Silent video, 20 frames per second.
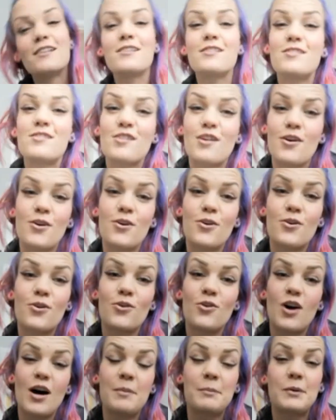So
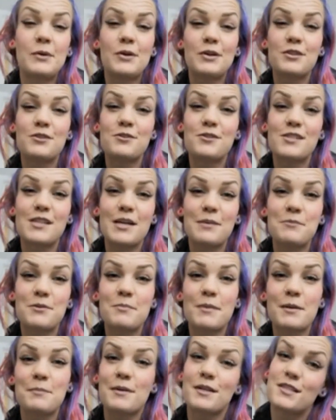I'm going to attempt to
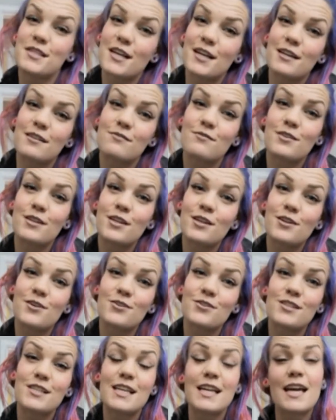make my second video
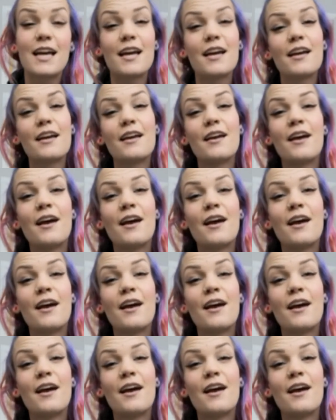today.